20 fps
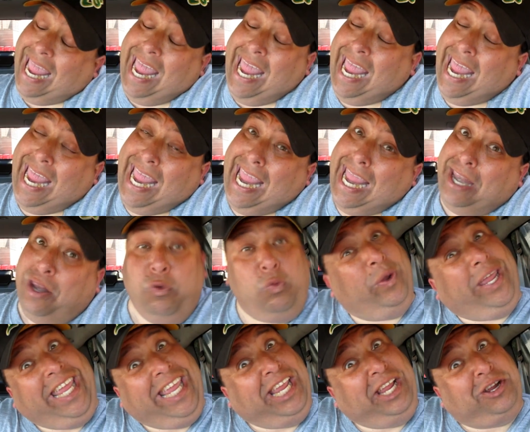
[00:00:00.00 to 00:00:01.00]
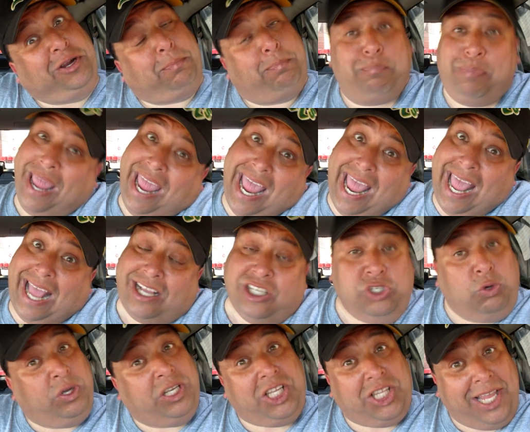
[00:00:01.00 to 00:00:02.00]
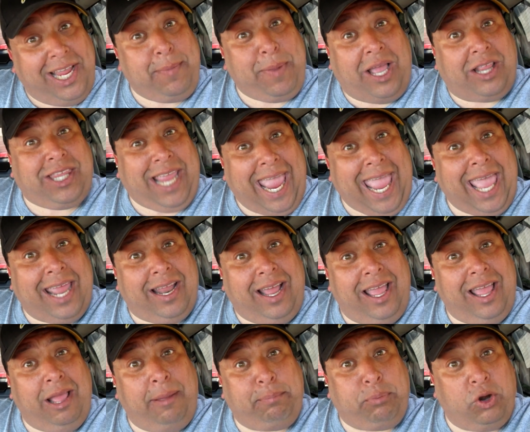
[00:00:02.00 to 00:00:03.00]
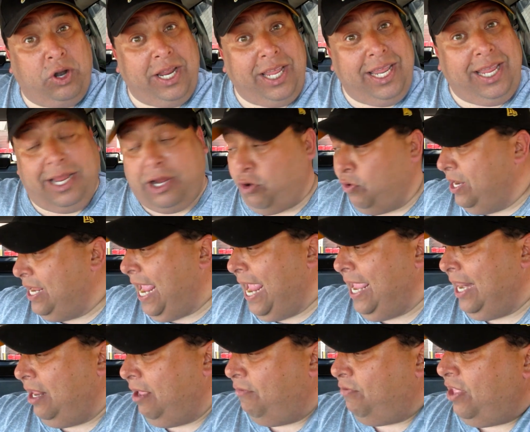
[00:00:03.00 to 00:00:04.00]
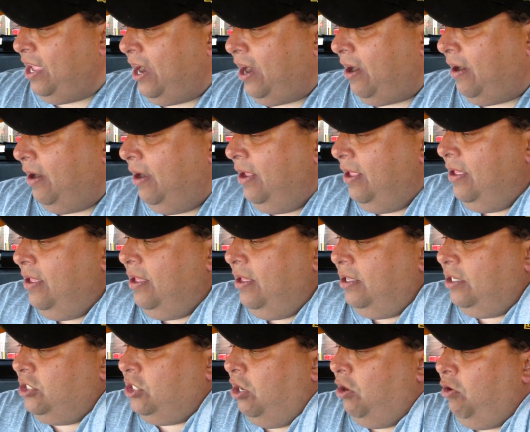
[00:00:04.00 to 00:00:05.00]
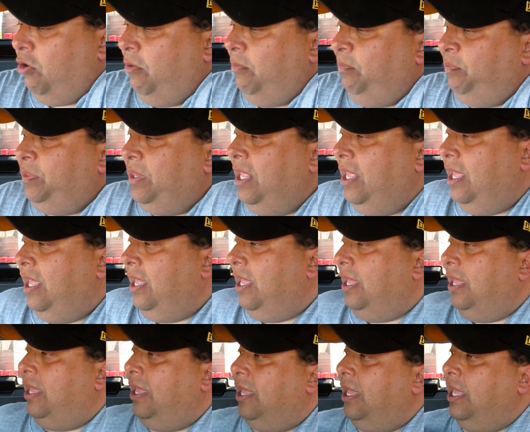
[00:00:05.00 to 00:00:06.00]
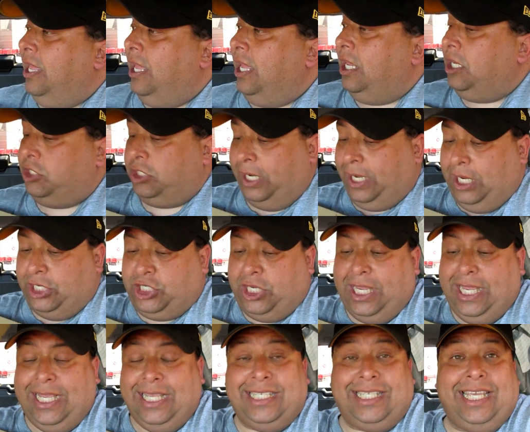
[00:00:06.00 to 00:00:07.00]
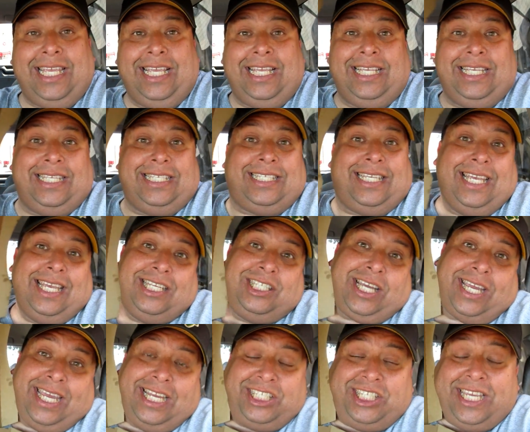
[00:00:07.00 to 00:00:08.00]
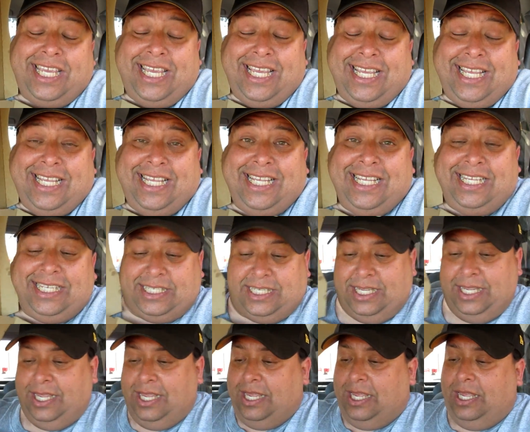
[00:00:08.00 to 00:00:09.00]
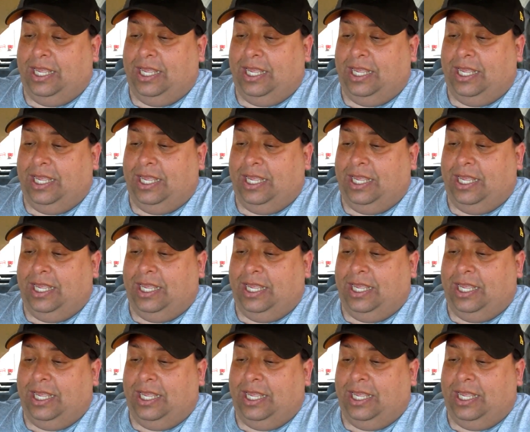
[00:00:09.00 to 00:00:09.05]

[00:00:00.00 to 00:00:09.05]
And we're back. So what'd you think about that, huh? Pretty creative there. So, Chuck E. Cheesies, Chuck E. Cheese.